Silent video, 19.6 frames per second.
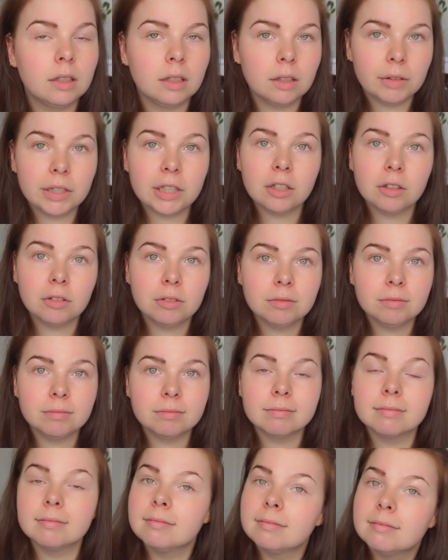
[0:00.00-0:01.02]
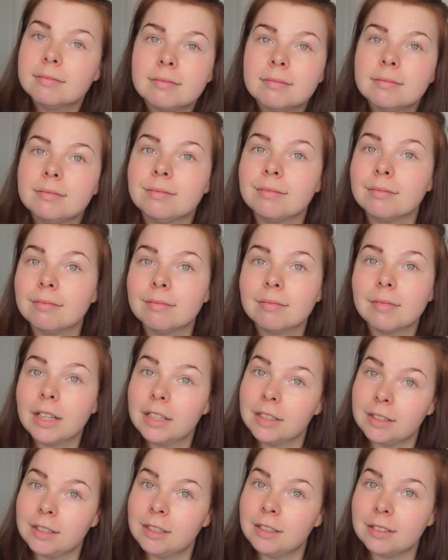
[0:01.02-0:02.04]
Here we go.
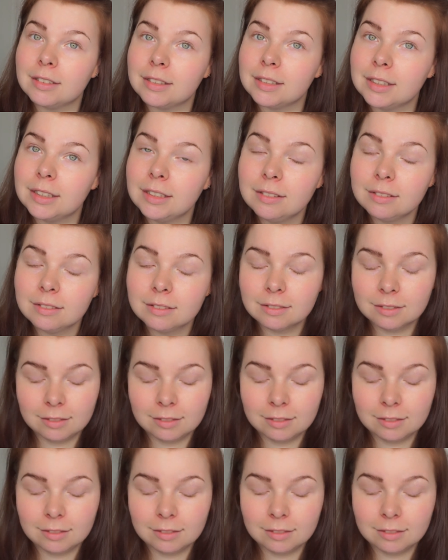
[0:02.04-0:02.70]
Isn't it easy?